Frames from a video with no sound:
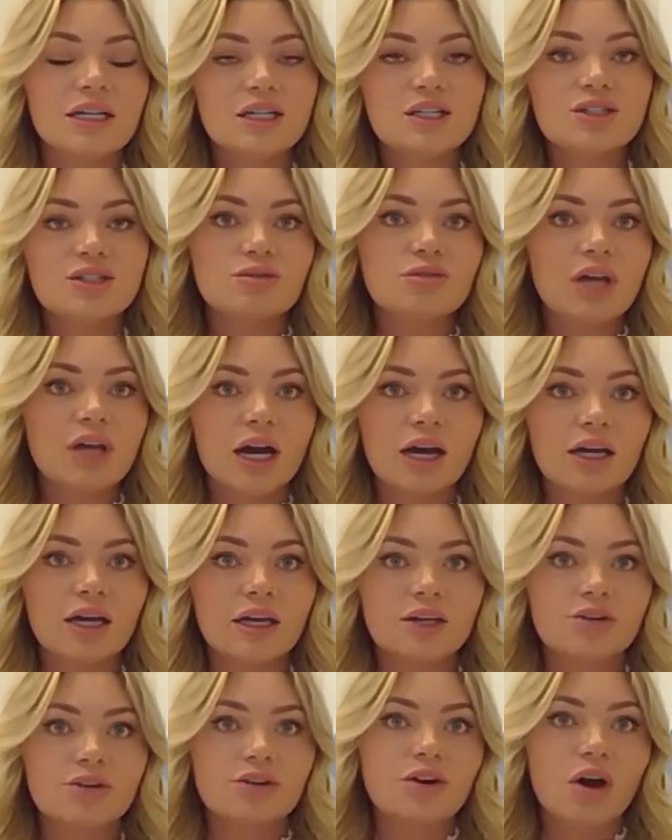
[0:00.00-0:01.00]
so that
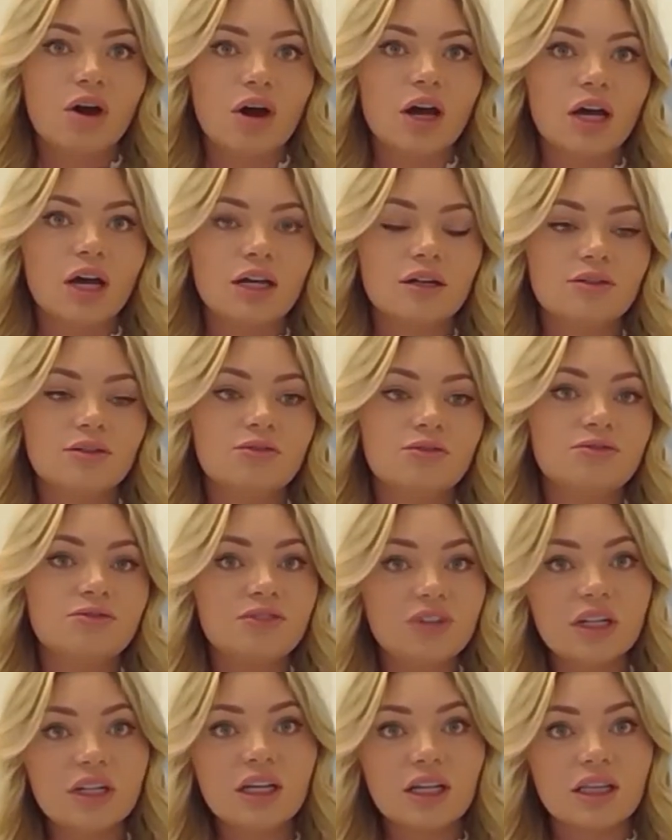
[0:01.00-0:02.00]
you're not
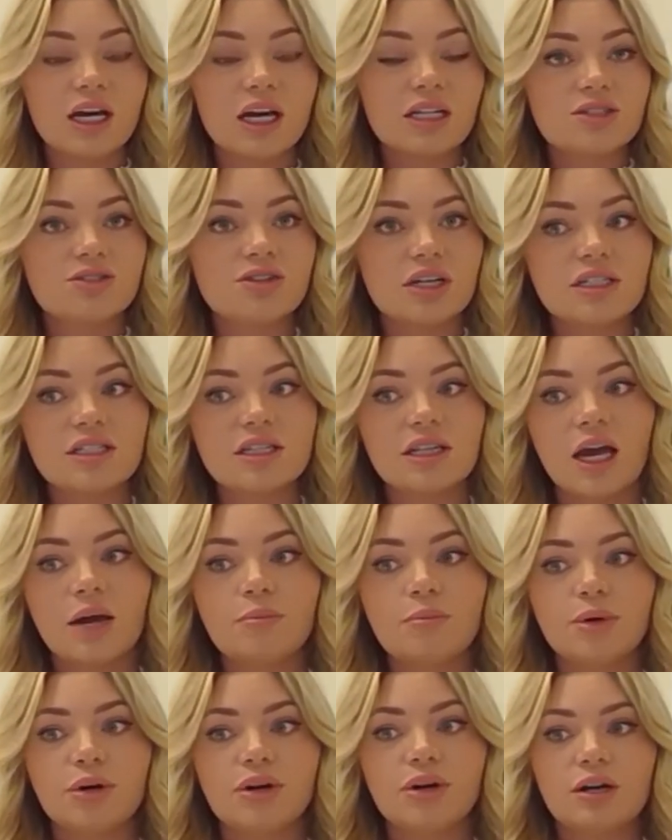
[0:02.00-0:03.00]
feeling that stress and
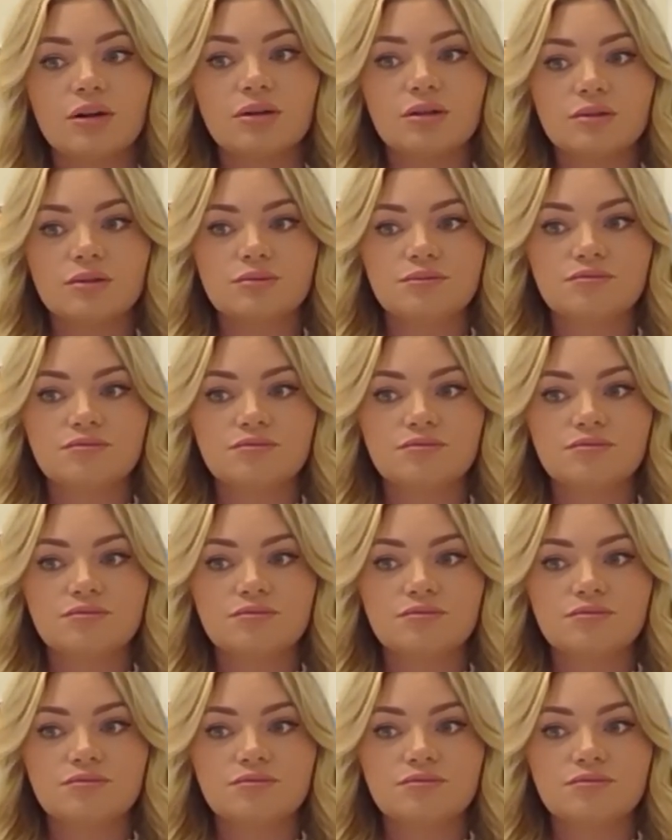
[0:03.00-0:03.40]
that burnout.